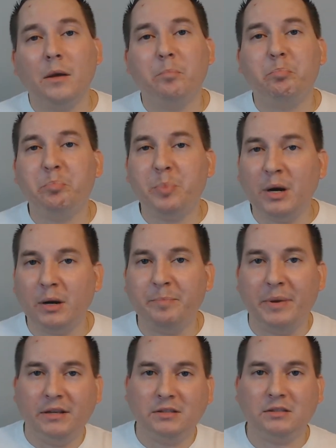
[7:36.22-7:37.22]

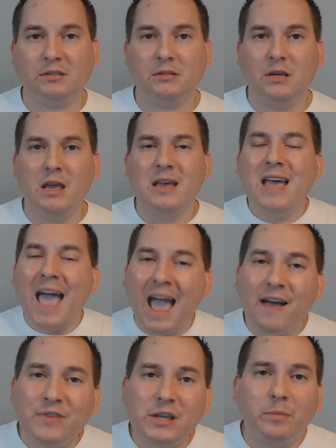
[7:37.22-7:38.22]
purpose.
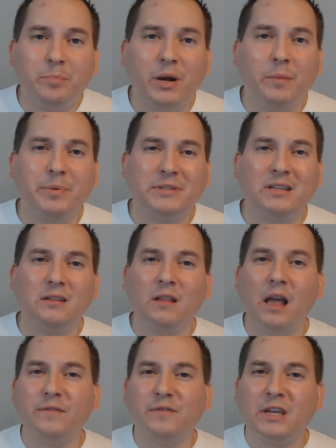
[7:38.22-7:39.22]
Having a purpose in
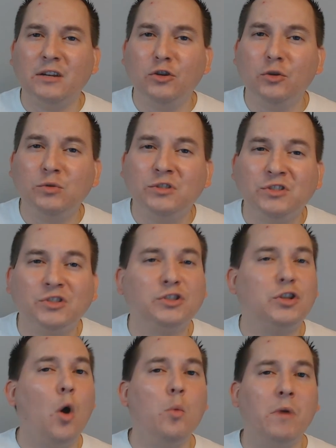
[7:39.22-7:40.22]
life can do
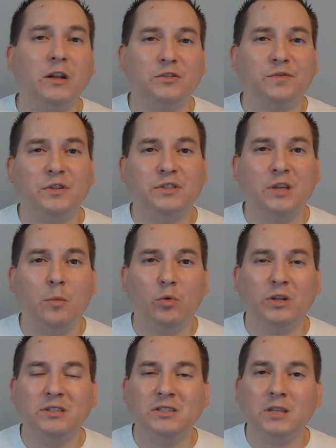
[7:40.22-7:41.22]
so much for
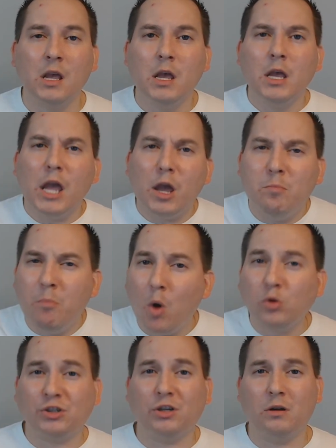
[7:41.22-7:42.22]
someone's
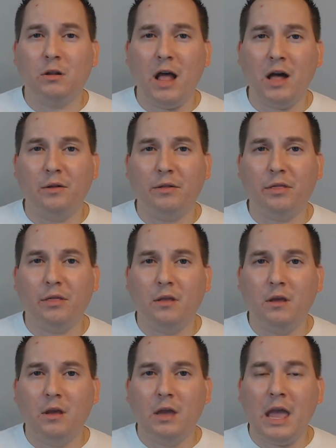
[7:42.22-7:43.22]
emotional health
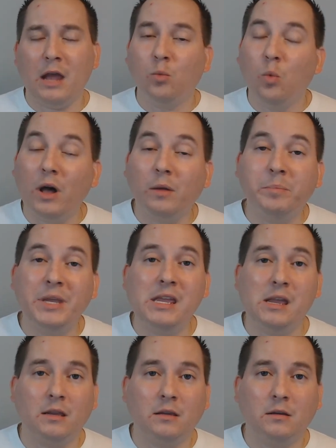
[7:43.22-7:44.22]
and
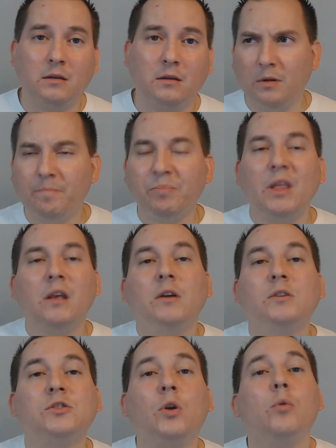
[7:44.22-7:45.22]
well-being.
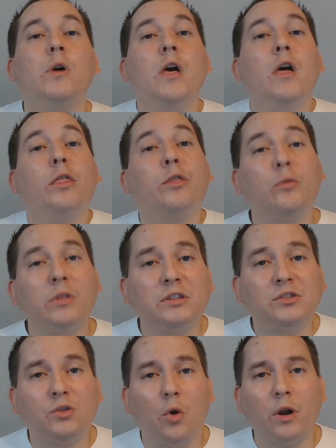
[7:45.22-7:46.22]
So through this
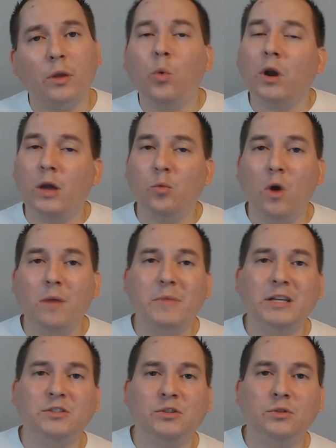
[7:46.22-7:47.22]
story, what I want my
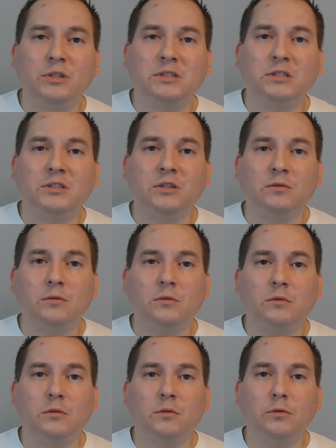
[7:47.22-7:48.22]
students to
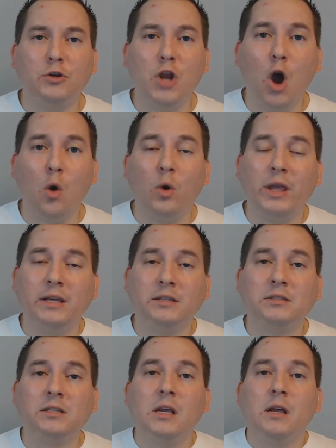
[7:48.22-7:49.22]
know
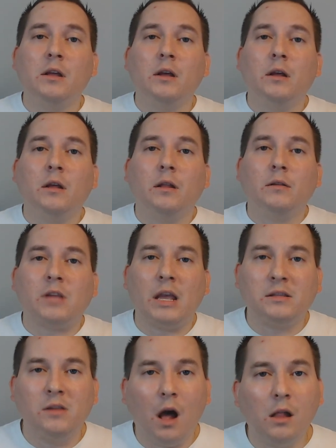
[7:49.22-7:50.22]
is
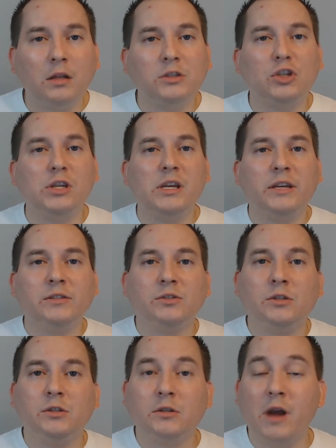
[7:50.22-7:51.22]
technology is
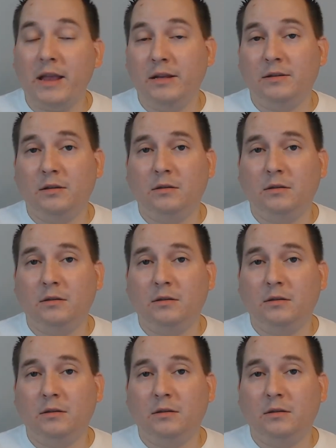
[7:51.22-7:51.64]
great,